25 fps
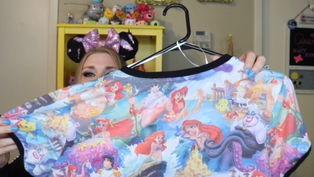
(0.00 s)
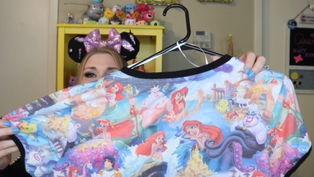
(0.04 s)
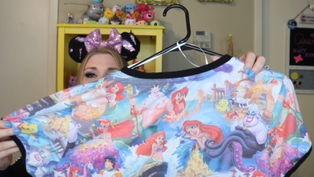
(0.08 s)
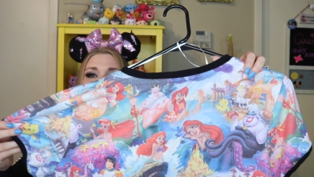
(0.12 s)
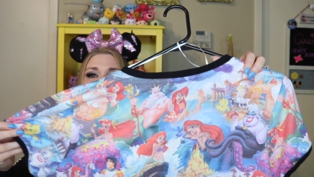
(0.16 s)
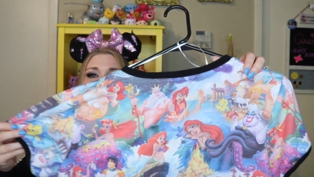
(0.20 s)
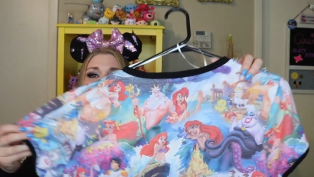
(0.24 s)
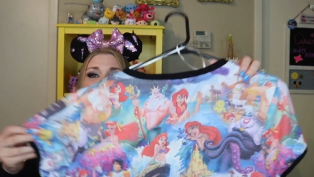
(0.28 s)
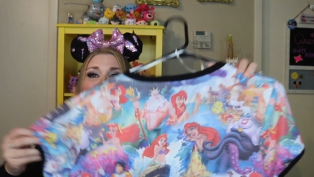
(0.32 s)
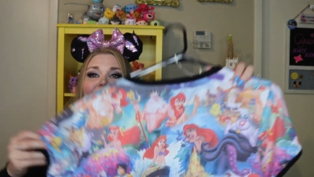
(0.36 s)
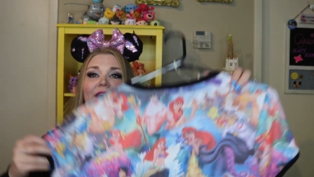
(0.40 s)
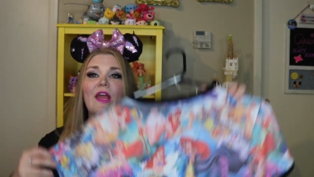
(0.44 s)

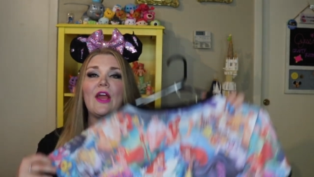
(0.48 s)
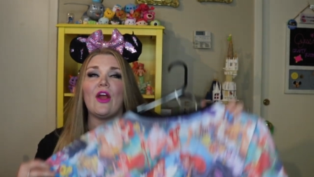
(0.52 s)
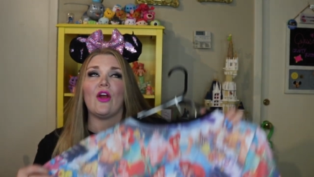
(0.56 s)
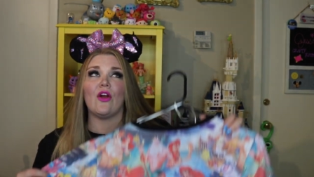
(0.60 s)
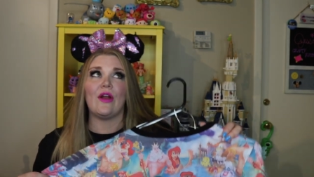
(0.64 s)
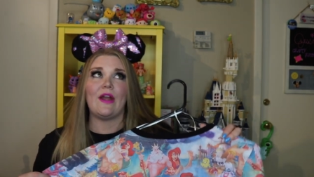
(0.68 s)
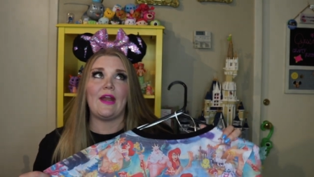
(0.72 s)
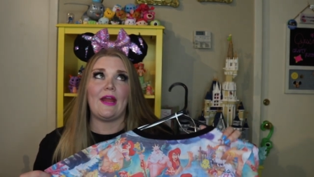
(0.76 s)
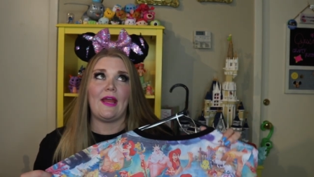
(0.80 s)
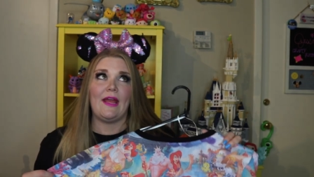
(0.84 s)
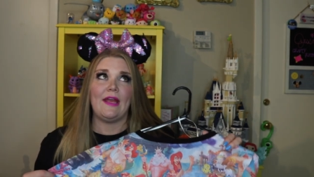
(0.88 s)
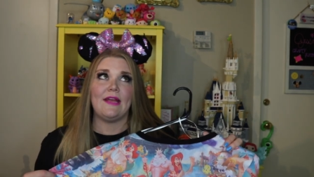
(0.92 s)
name's
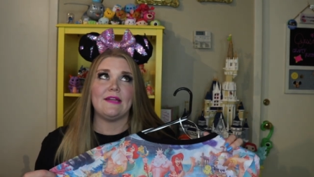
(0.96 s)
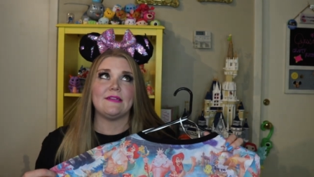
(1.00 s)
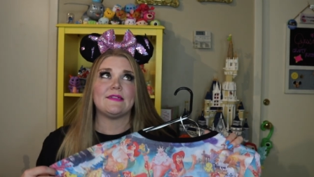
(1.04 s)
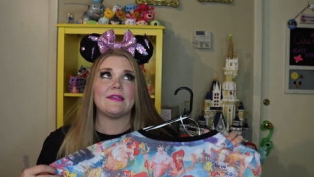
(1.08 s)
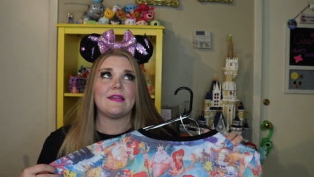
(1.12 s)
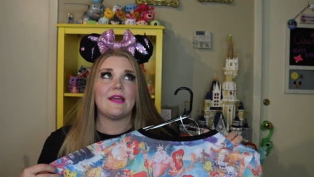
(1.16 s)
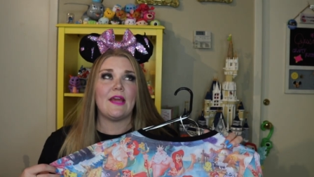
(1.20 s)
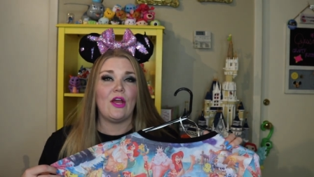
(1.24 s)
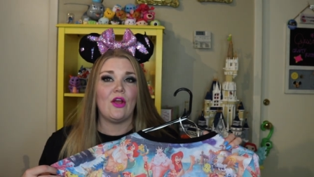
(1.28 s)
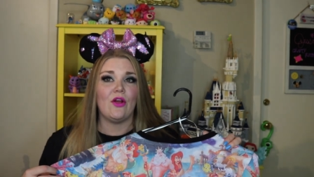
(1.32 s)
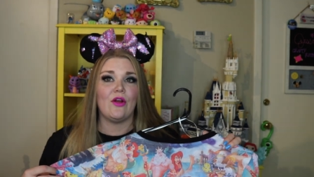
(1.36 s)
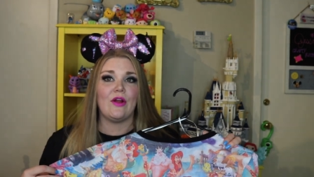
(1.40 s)
Karen
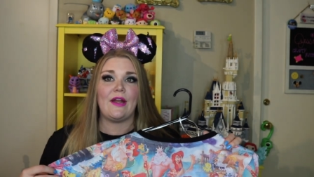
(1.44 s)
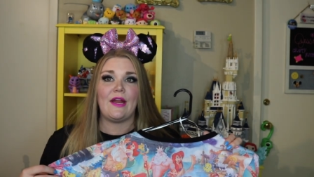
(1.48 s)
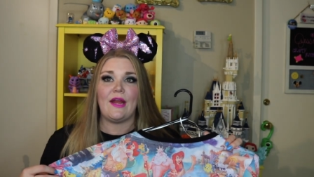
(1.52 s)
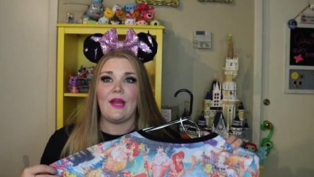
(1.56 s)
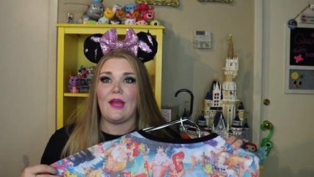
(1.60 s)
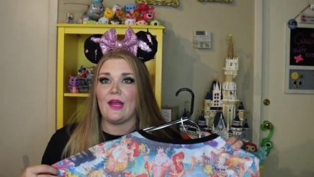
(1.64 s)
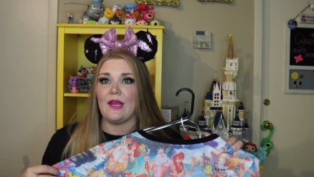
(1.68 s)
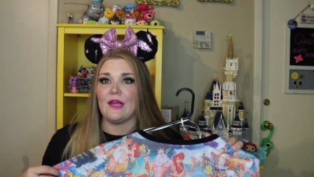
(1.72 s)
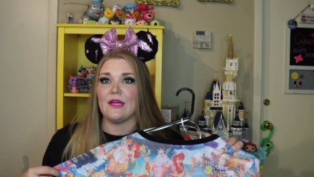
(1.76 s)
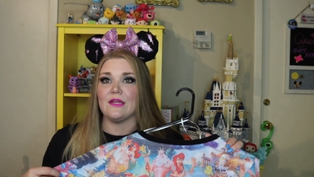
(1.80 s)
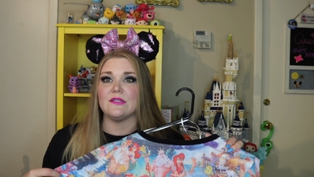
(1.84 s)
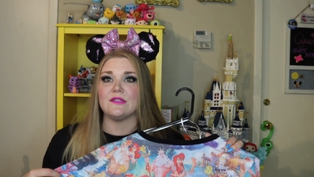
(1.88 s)
8
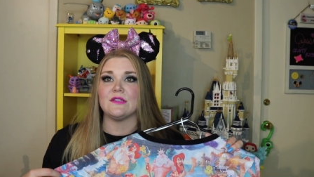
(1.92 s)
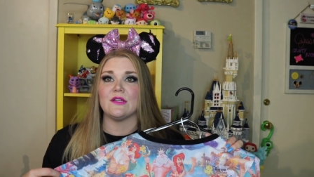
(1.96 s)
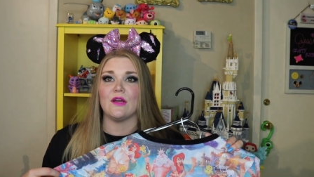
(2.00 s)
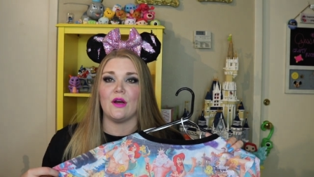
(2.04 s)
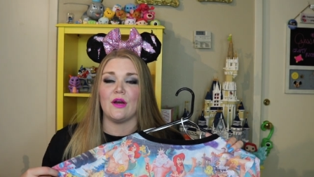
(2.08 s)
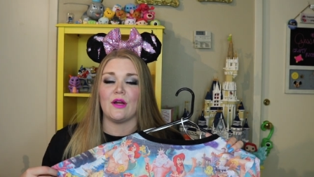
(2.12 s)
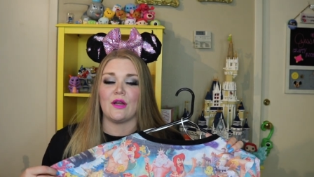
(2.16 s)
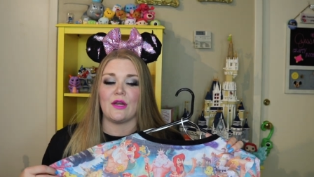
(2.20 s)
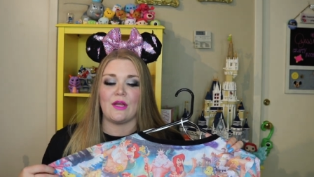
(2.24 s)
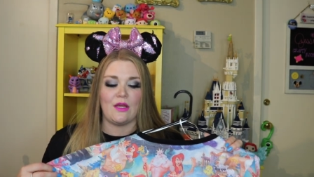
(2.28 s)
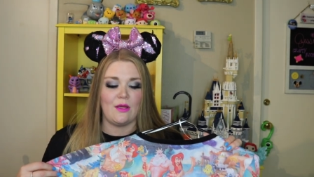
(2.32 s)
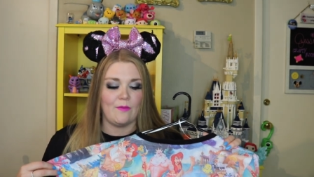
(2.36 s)

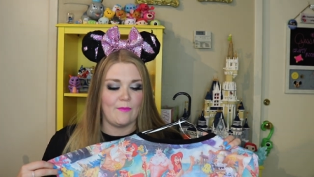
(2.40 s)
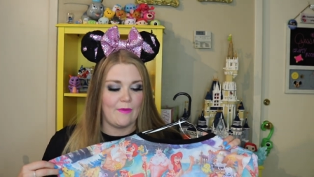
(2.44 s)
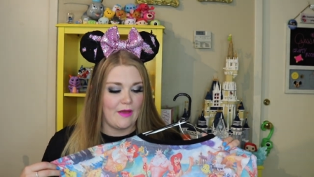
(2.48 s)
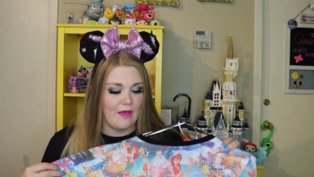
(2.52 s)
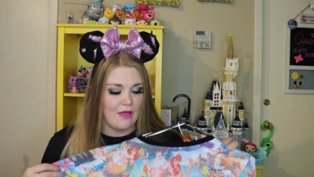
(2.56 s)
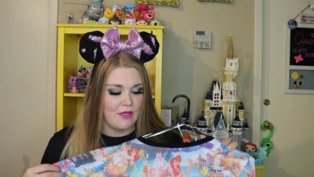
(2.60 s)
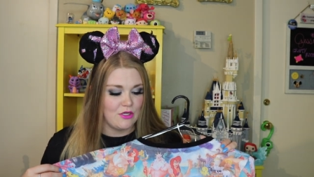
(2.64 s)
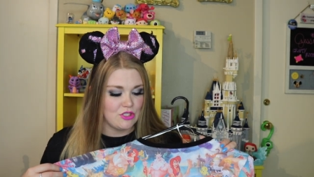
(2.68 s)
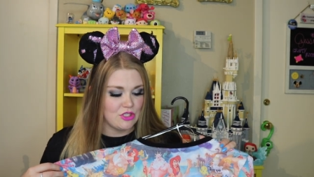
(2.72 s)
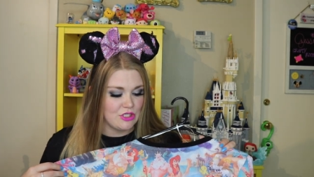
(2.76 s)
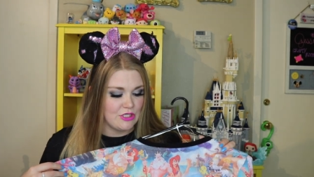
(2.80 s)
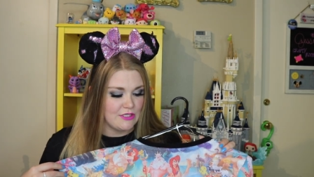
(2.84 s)
on
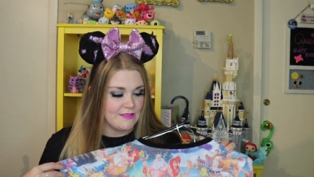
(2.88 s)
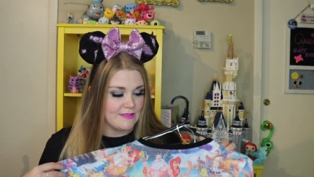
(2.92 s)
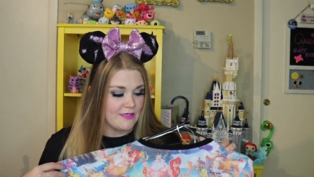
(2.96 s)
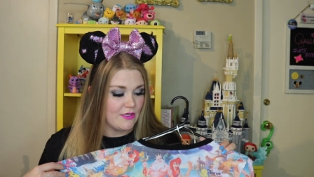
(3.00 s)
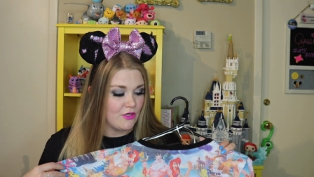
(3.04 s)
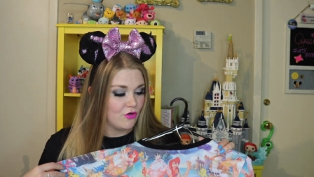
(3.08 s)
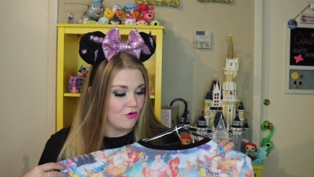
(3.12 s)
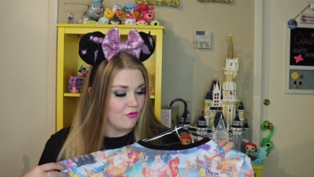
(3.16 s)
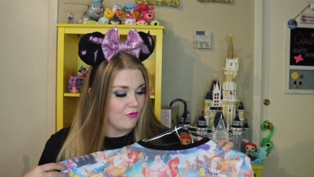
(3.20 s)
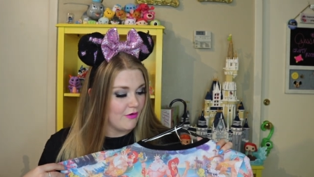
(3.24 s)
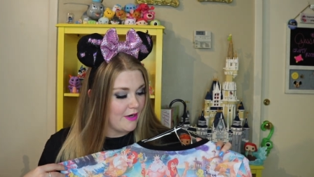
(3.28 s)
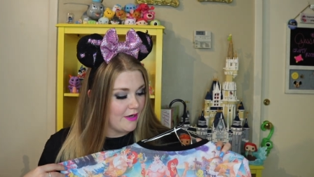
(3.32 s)
eBay. She's
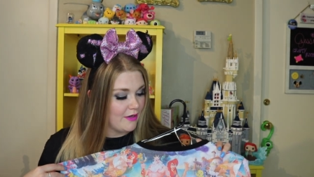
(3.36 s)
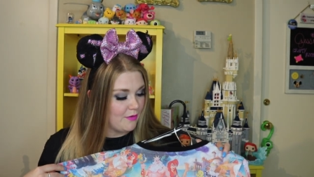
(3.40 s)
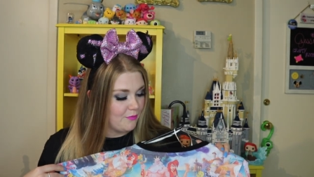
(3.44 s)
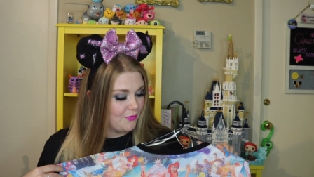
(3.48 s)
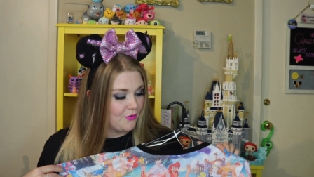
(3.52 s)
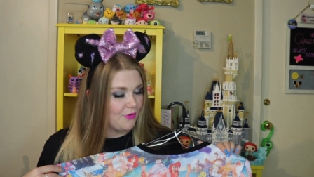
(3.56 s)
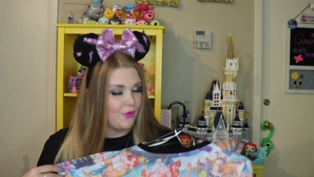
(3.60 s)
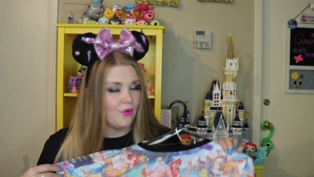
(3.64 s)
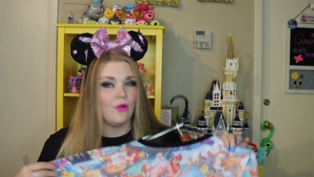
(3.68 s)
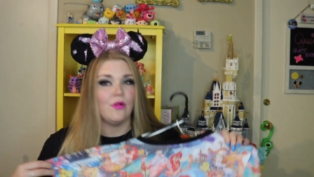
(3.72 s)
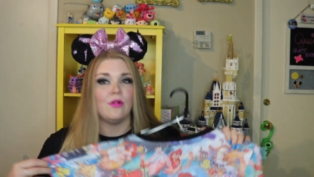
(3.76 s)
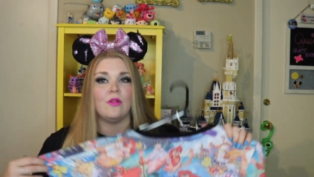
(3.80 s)

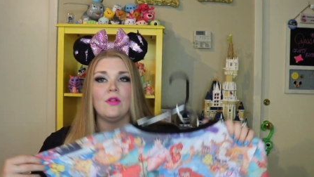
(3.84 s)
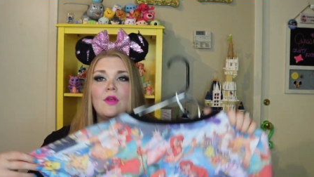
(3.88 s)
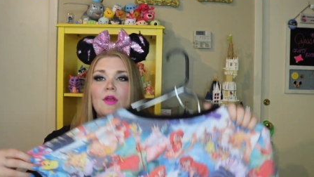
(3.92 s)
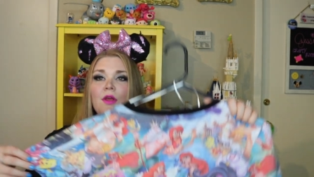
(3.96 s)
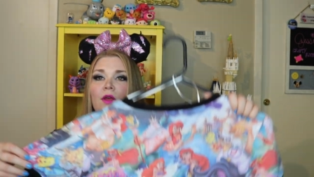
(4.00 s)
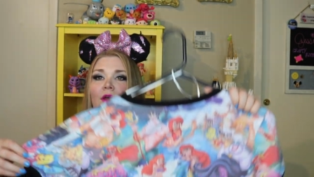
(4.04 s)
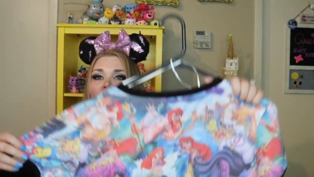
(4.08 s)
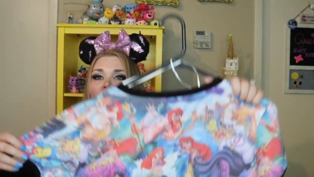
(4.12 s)
incredible.